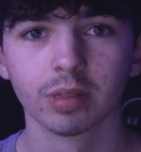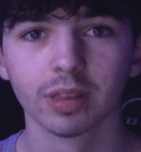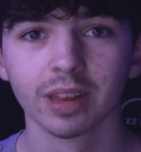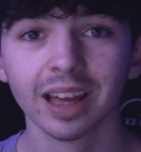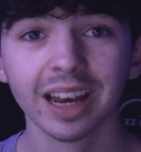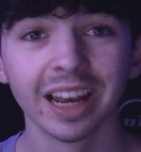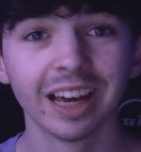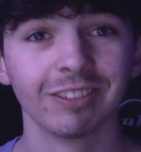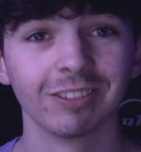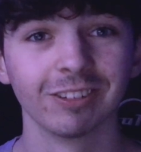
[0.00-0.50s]

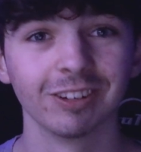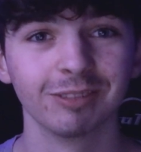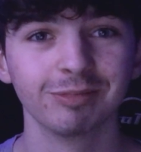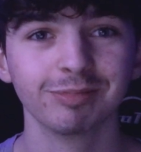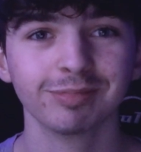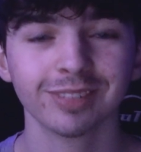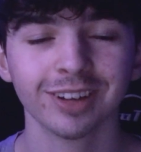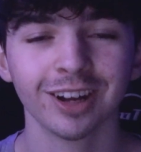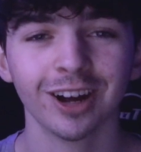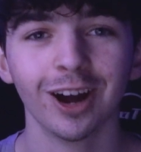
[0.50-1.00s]
Hello everyone,
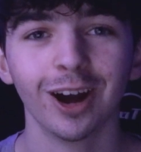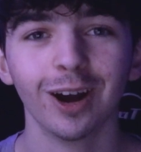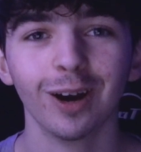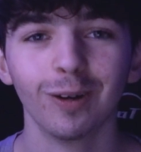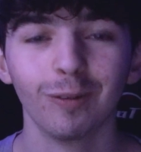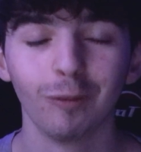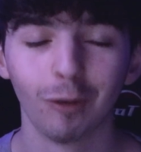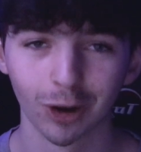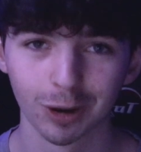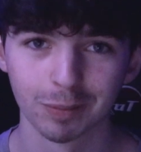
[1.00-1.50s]

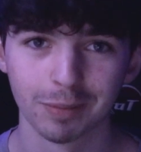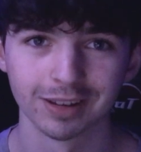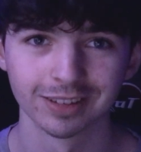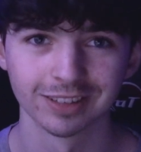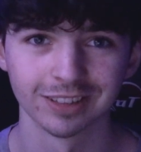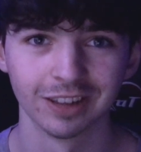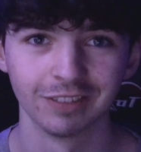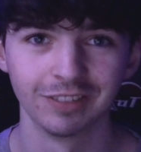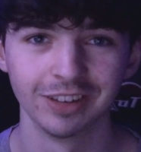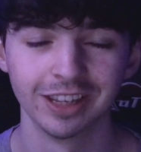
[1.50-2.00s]
welcome back
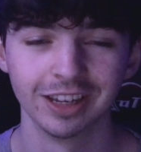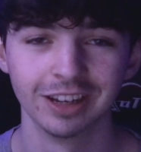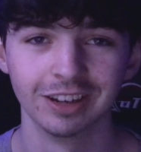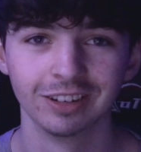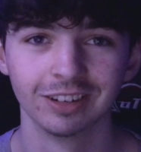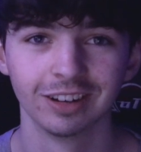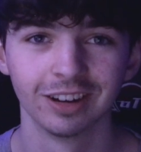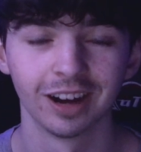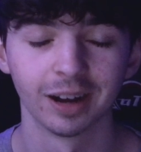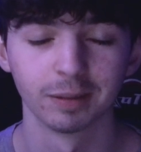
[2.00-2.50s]
to another video.
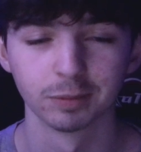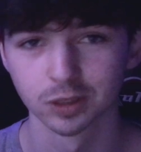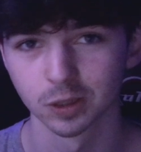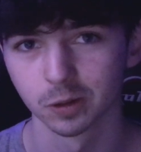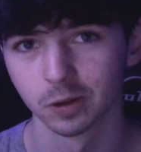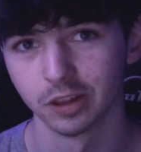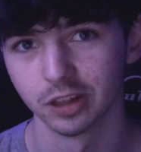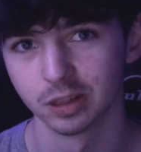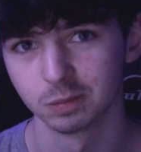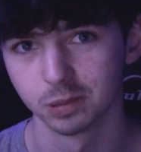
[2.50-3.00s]
I'm
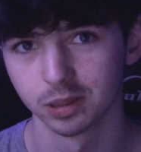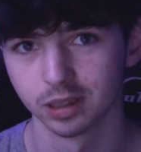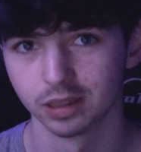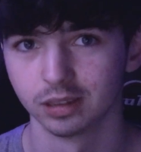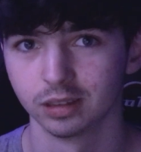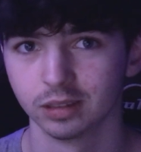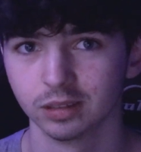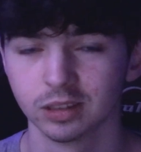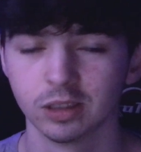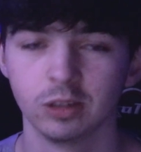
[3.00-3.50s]
sorry that it's
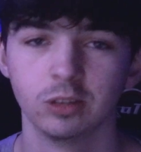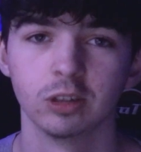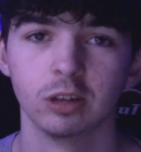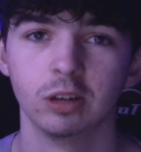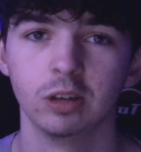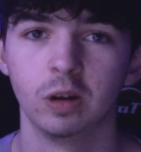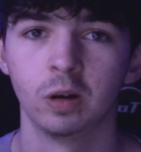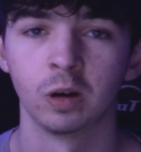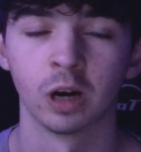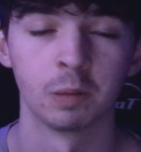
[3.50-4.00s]
been so
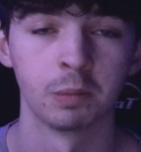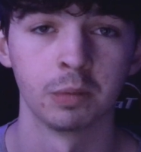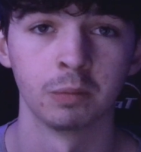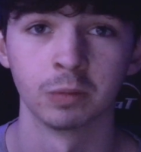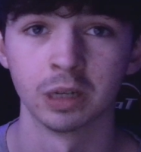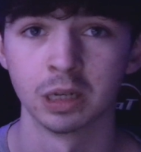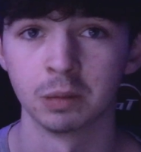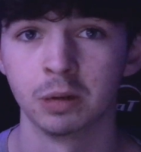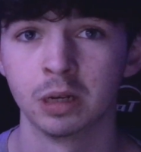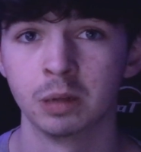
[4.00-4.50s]
long. I've been
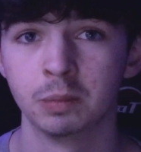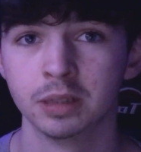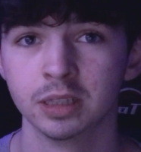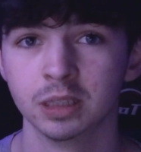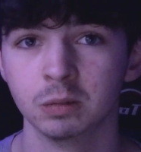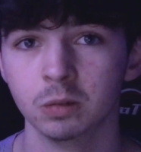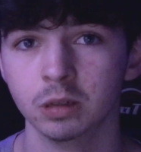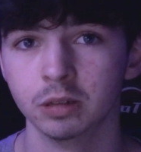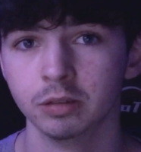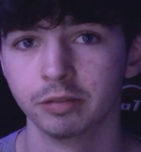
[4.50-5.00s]
really busy
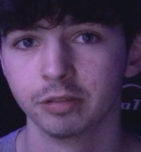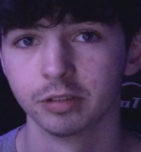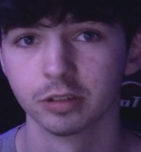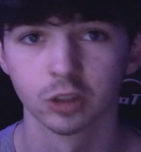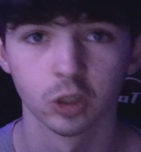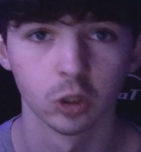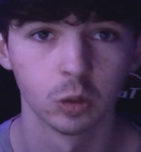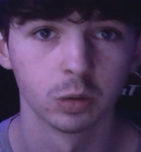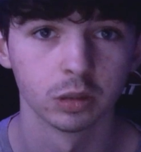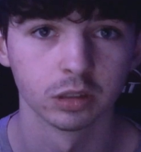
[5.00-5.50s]
with
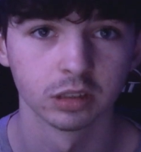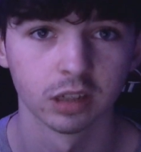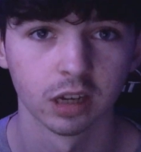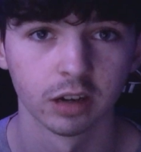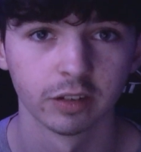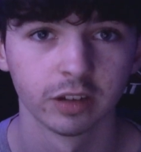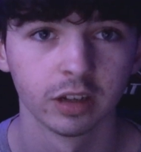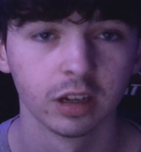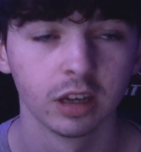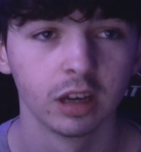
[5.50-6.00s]
school and stuff.